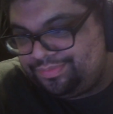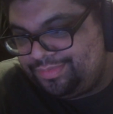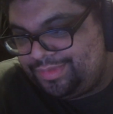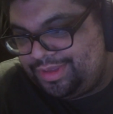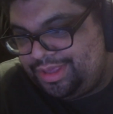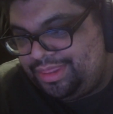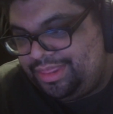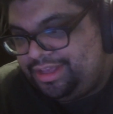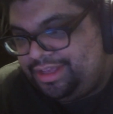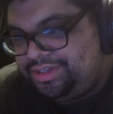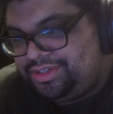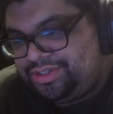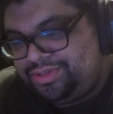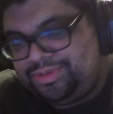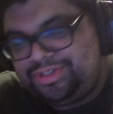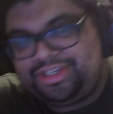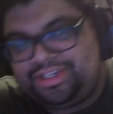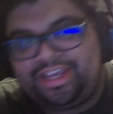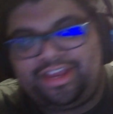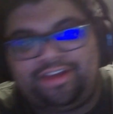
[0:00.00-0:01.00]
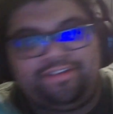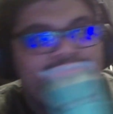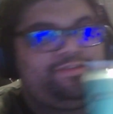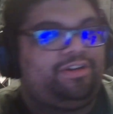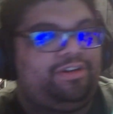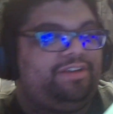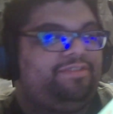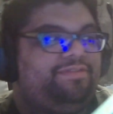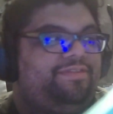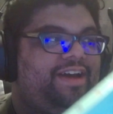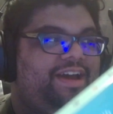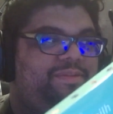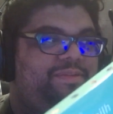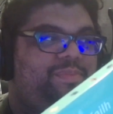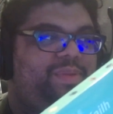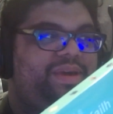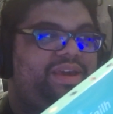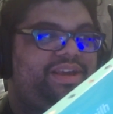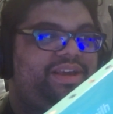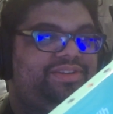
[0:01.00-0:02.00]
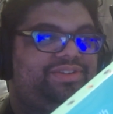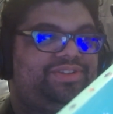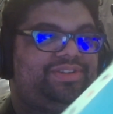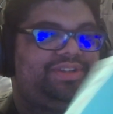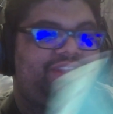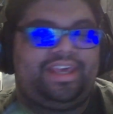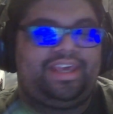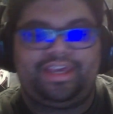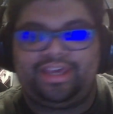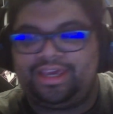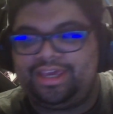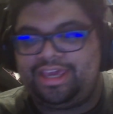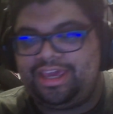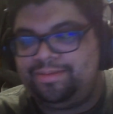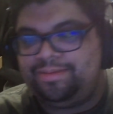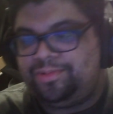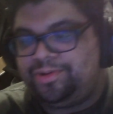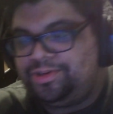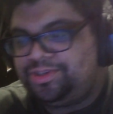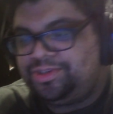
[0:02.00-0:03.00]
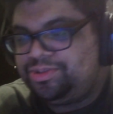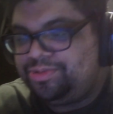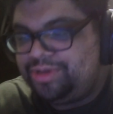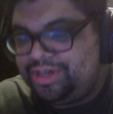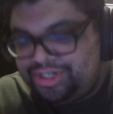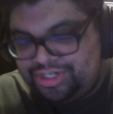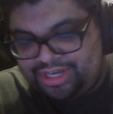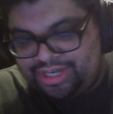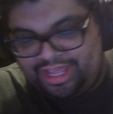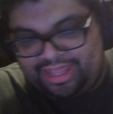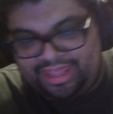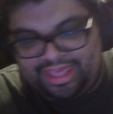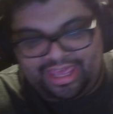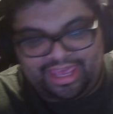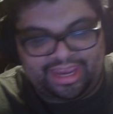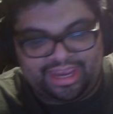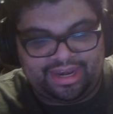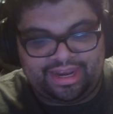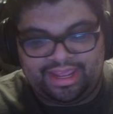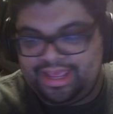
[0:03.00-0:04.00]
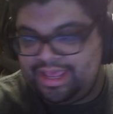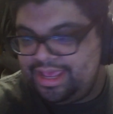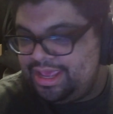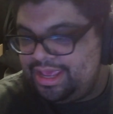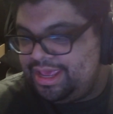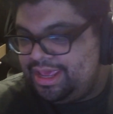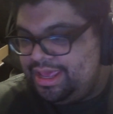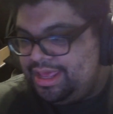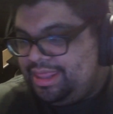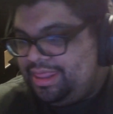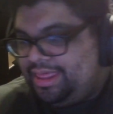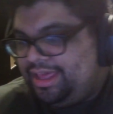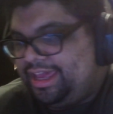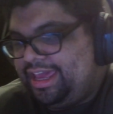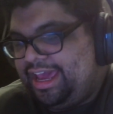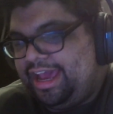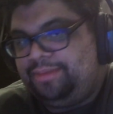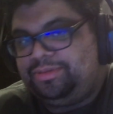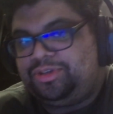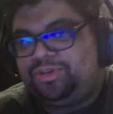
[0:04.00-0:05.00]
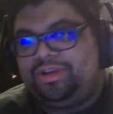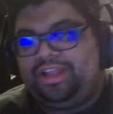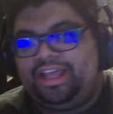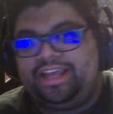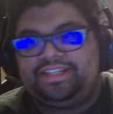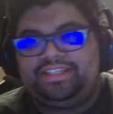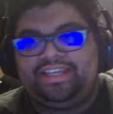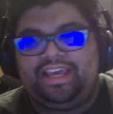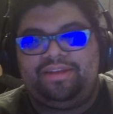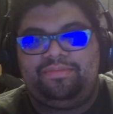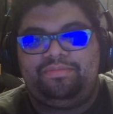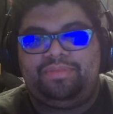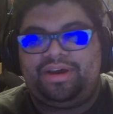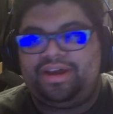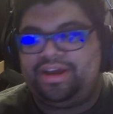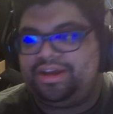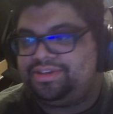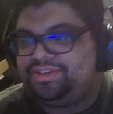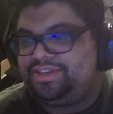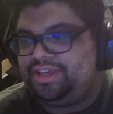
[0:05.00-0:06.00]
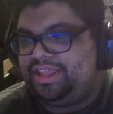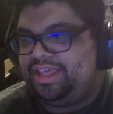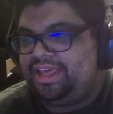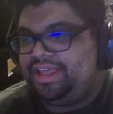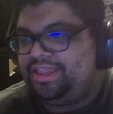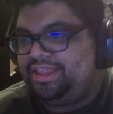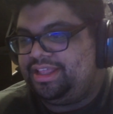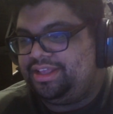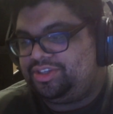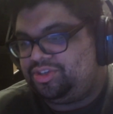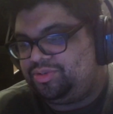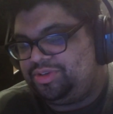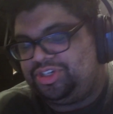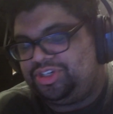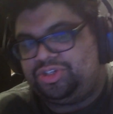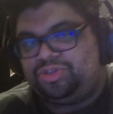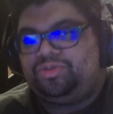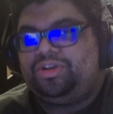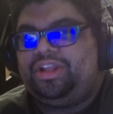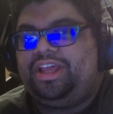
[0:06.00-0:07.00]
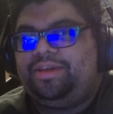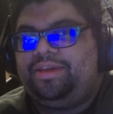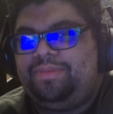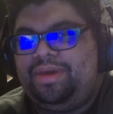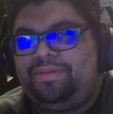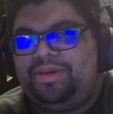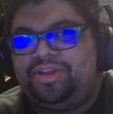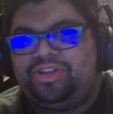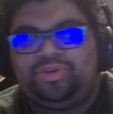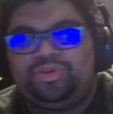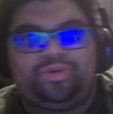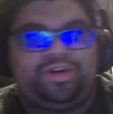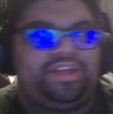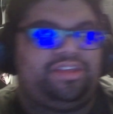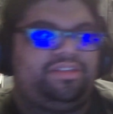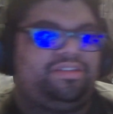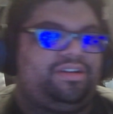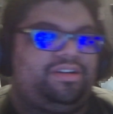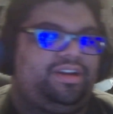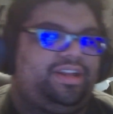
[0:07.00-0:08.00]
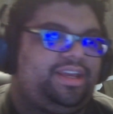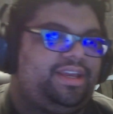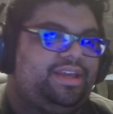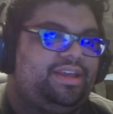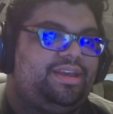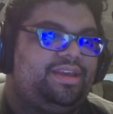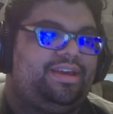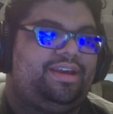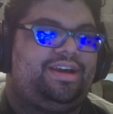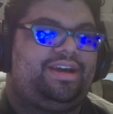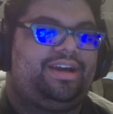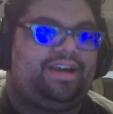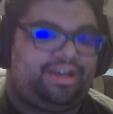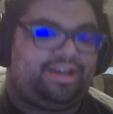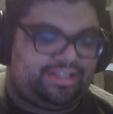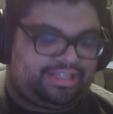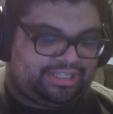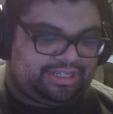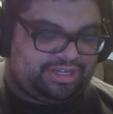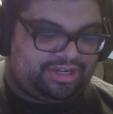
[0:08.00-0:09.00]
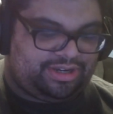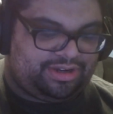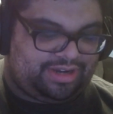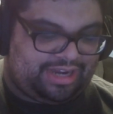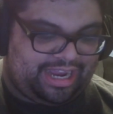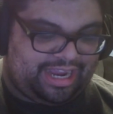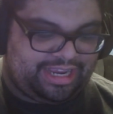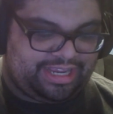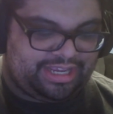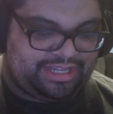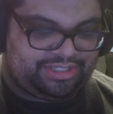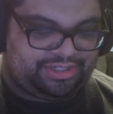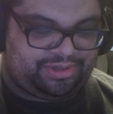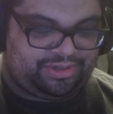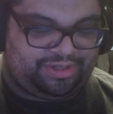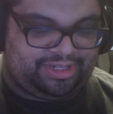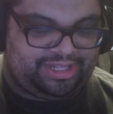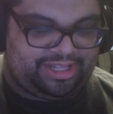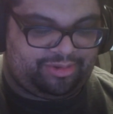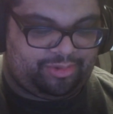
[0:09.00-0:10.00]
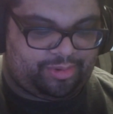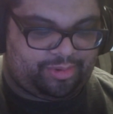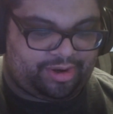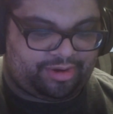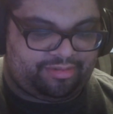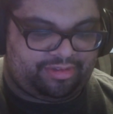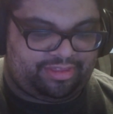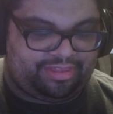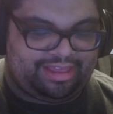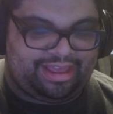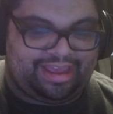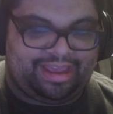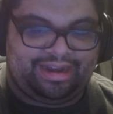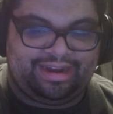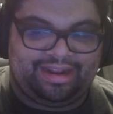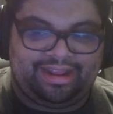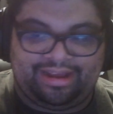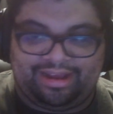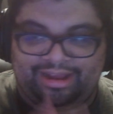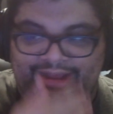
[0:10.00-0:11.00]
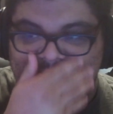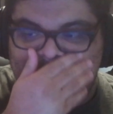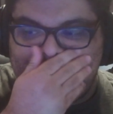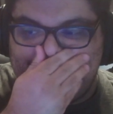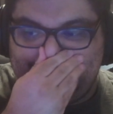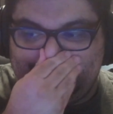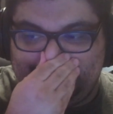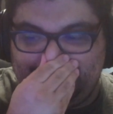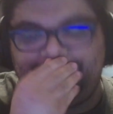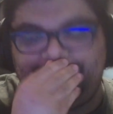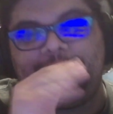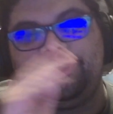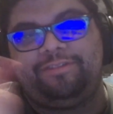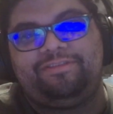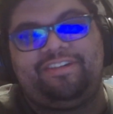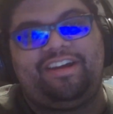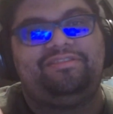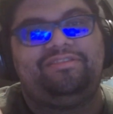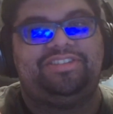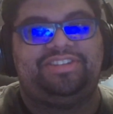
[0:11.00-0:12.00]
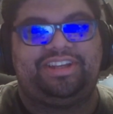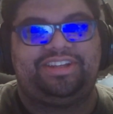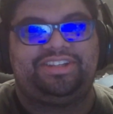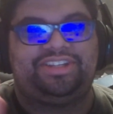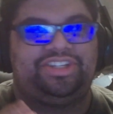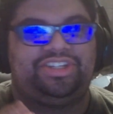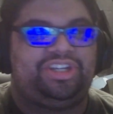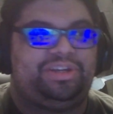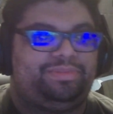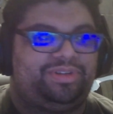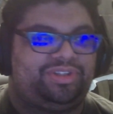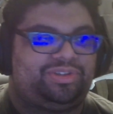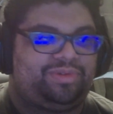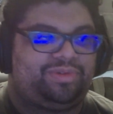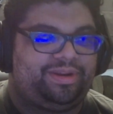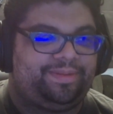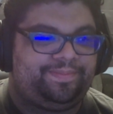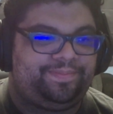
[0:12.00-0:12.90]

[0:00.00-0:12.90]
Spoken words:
This was a 45 piece keyboard switch, and then the caps were $10, and then the switches were maybe 20, 30. So I could totally work with that. The 45 was the cheapest one.